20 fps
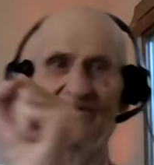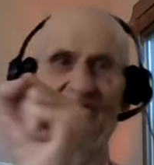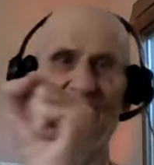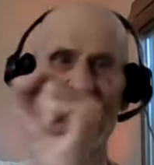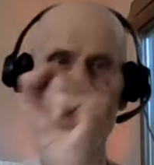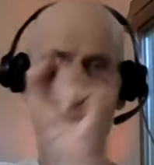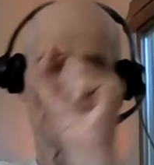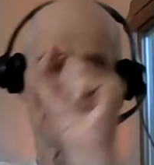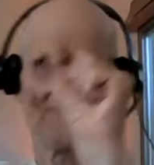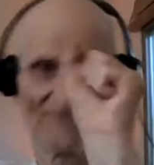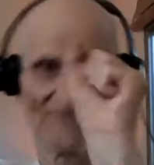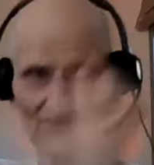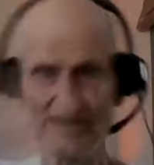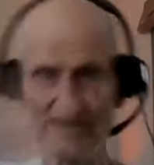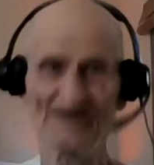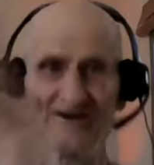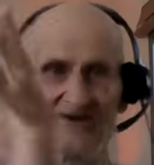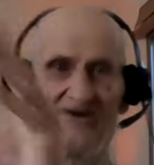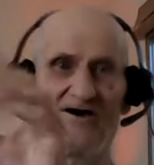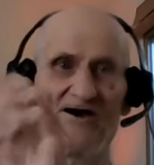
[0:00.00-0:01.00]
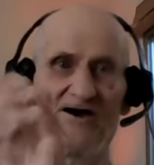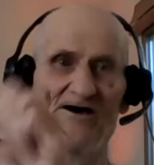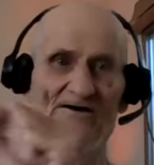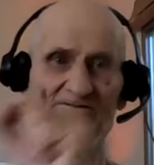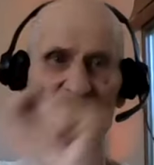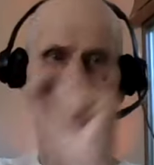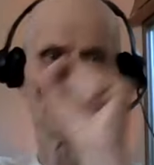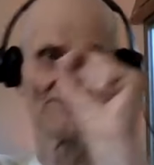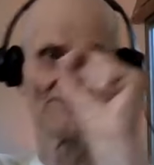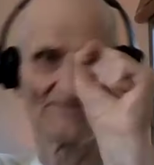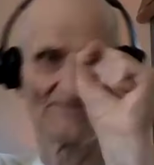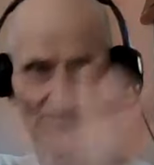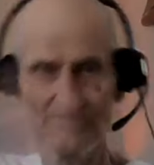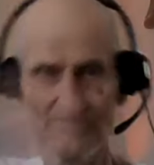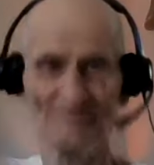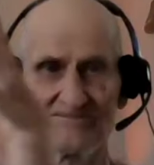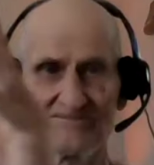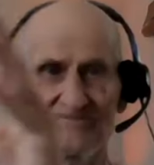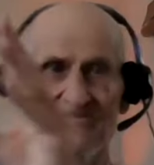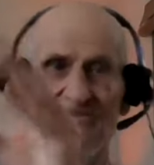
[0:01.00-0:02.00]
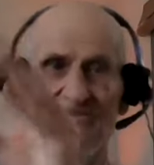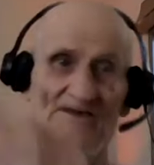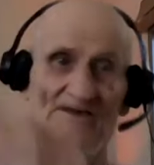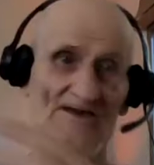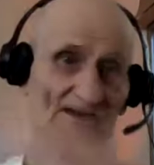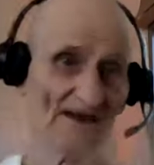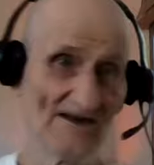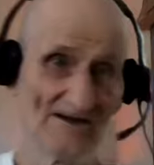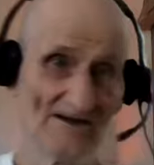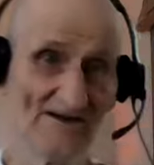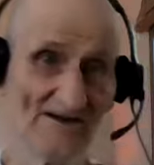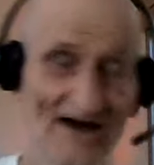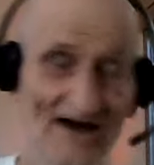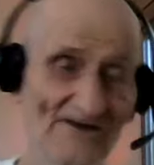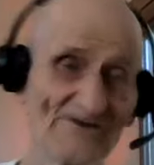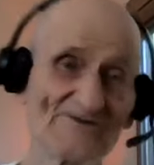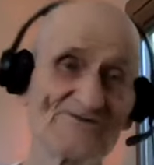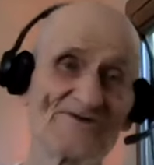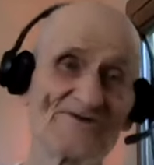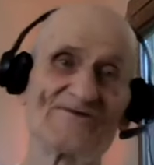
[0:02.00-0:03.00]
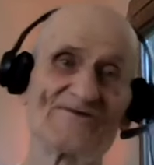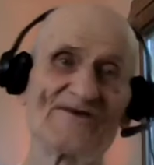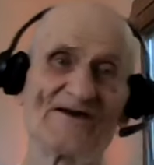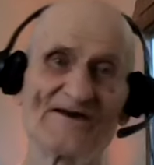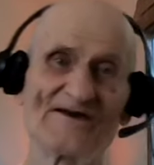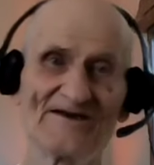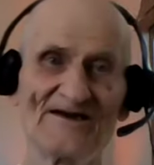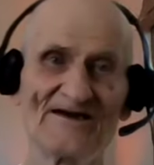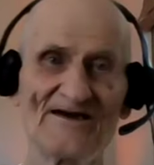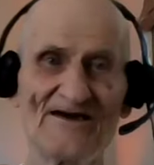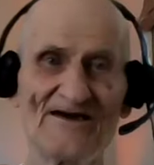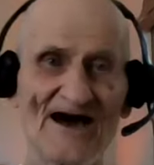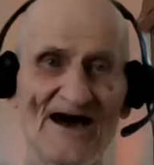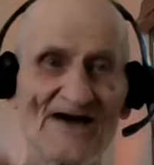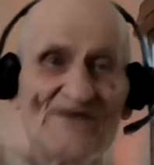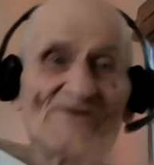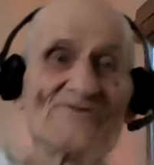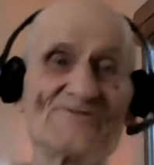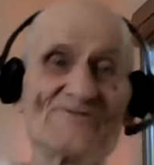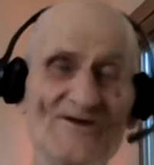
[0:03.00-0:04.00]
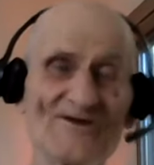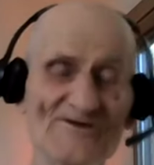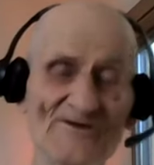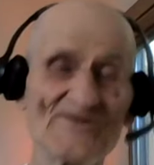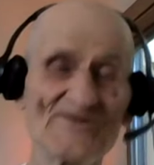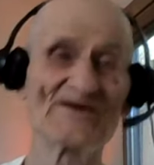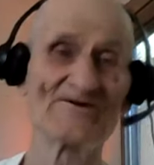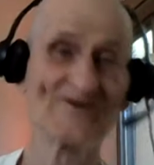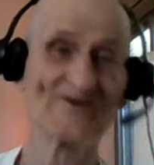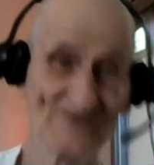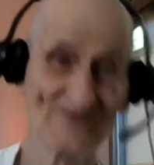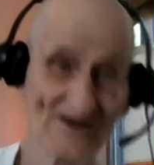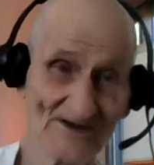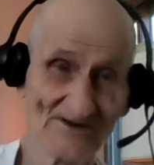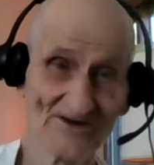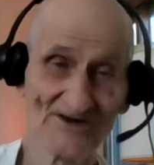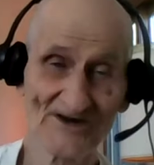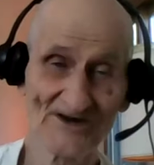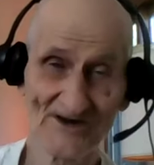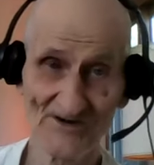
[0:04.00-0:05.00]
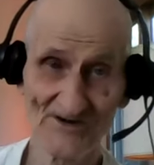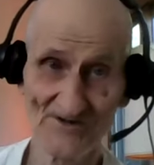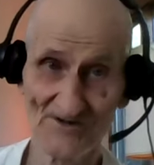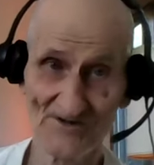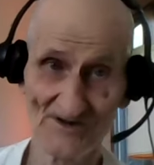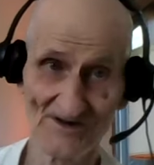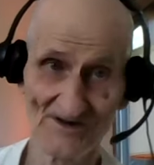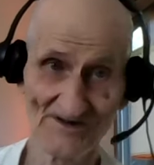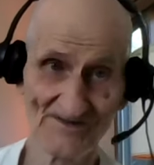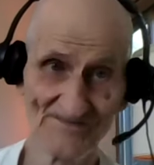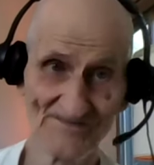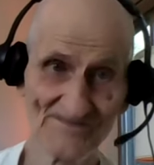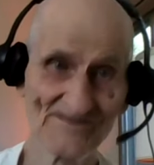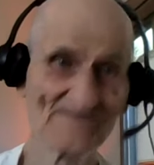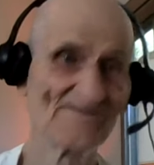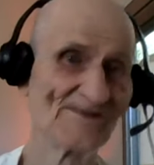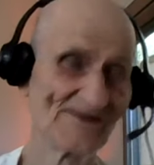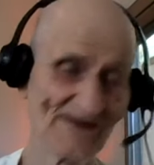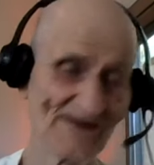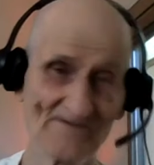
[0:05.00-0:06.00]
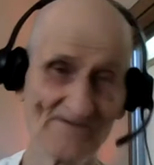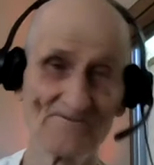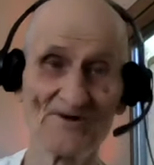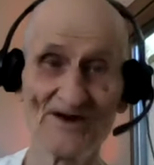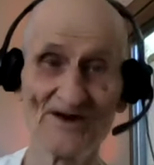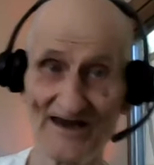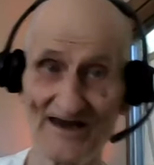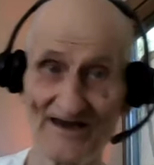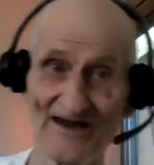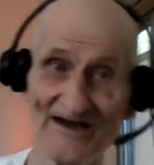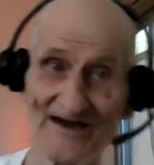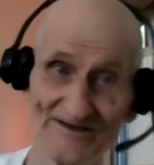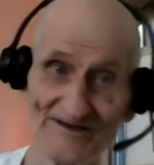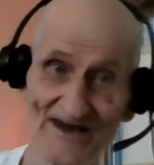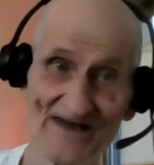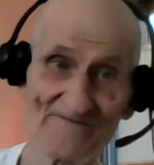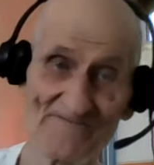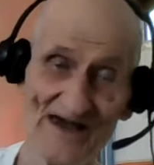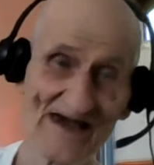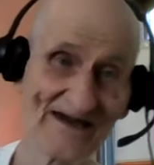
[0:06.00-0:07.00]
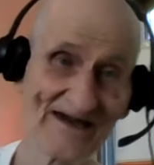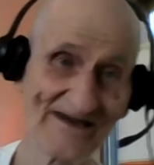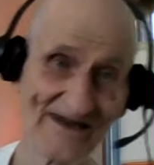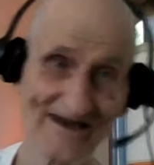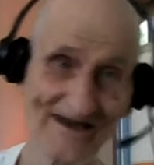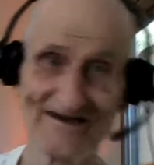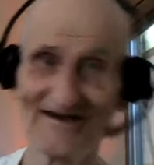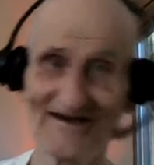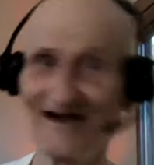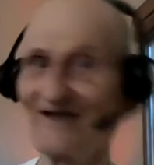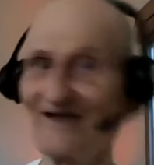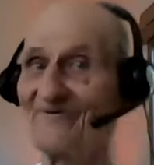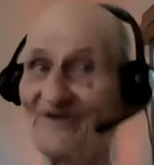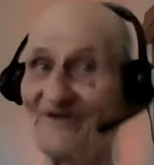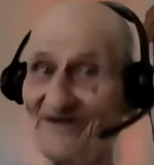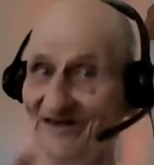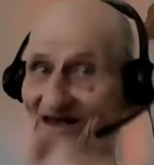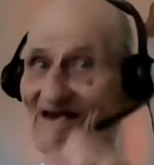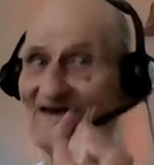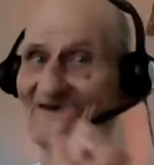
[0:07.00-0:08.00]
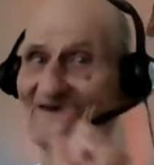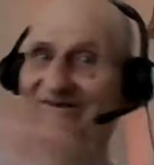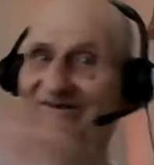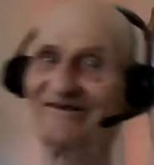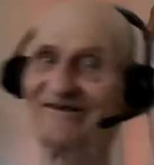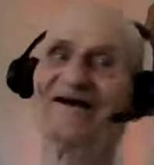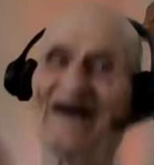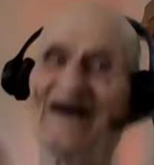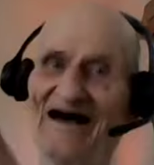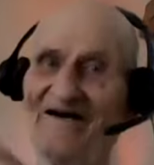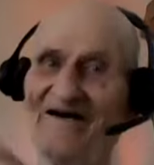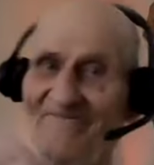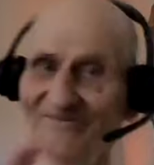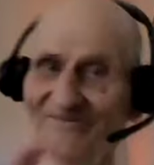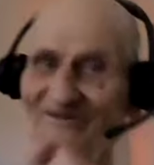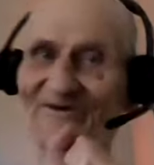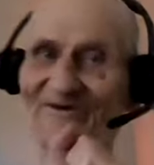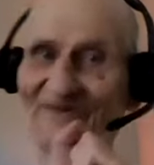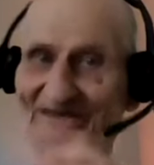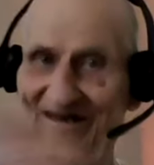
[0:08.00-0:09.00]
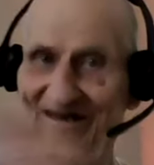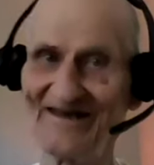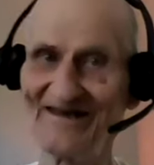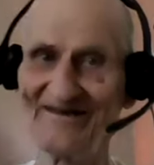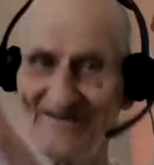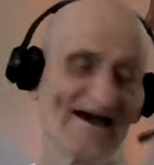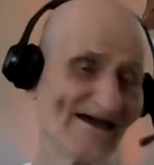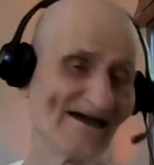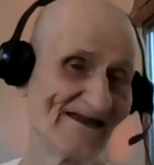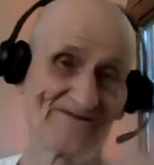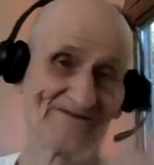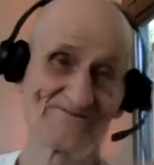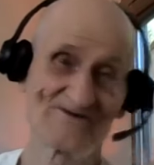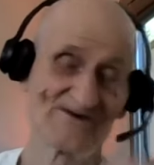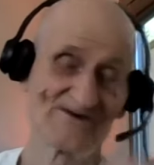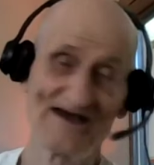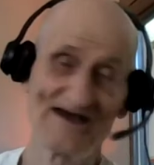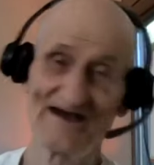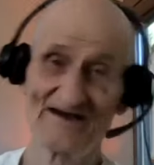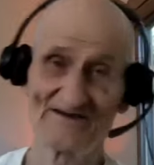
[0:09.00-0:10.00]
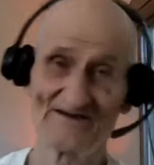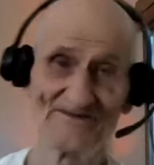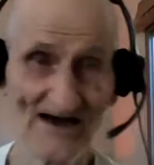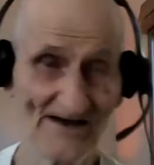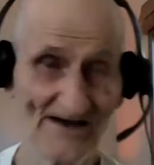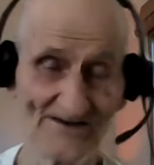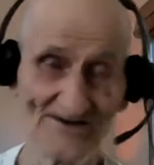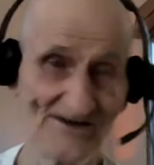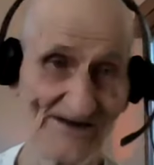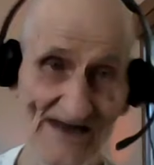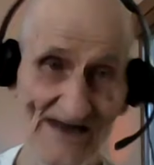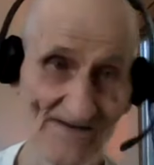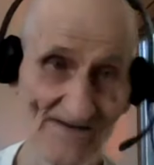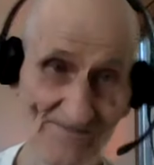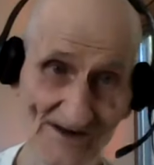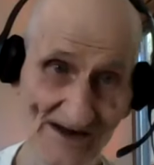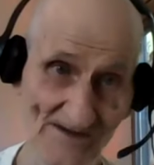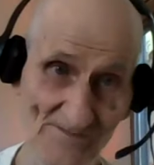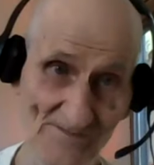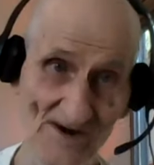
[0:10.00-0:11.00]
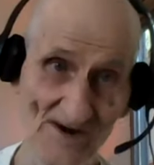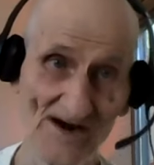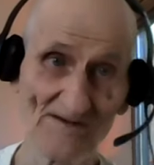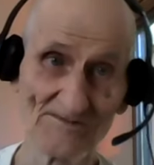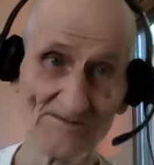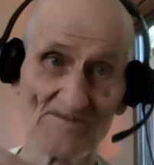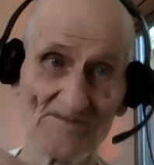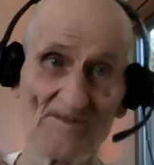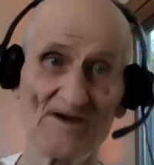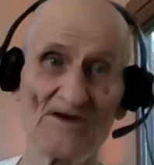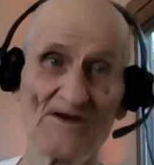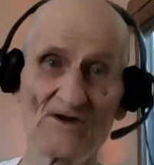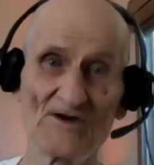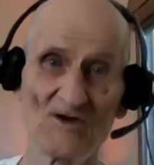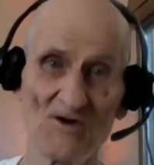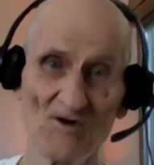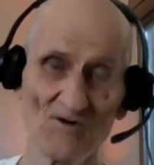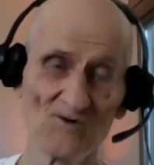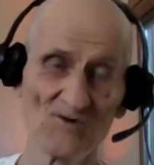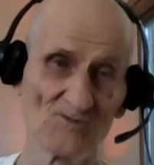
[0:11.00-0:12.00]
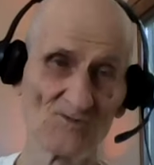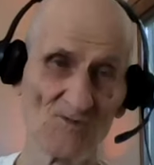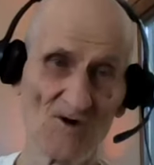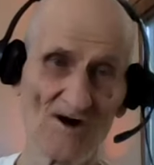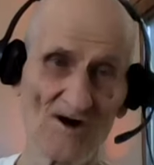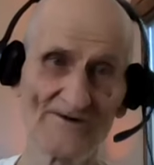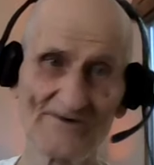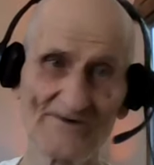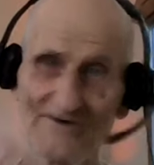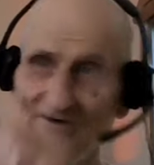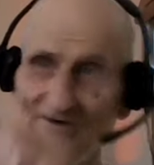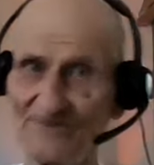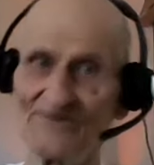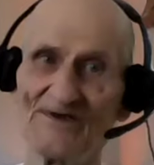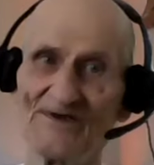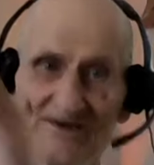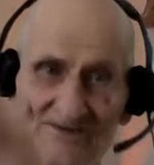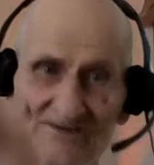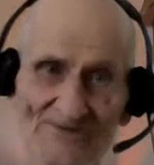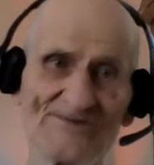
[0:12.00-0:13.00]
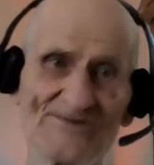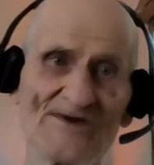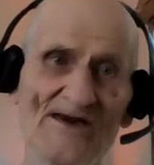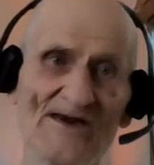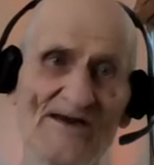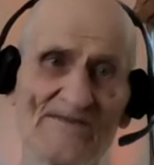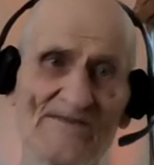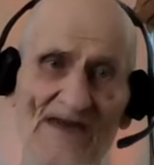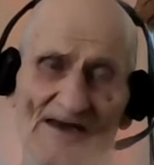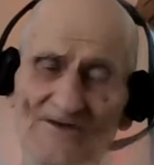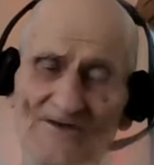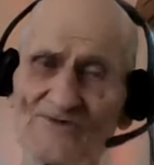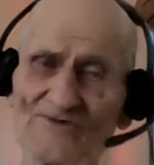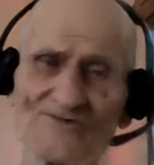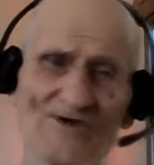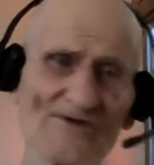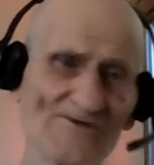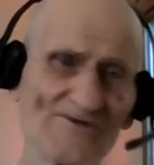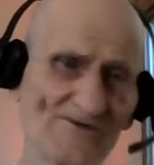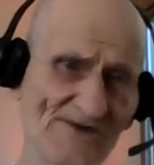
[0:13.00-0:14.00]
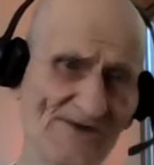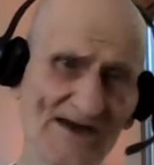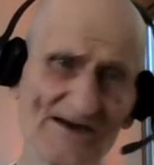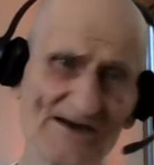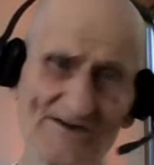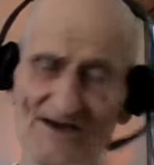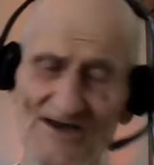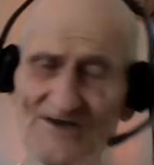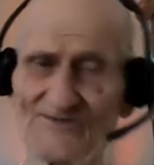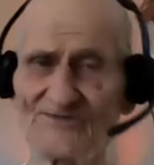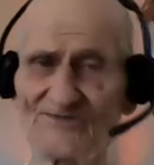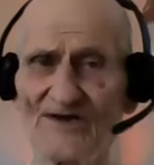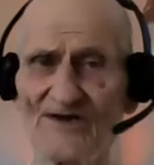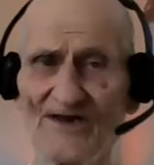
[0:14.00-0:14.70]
and lick it off. And I used to do it because it looked cool. But then when I got that backache, I realized I'm doing it. And after that, I didn't have any problem. Cold water, this, and there's other techniques to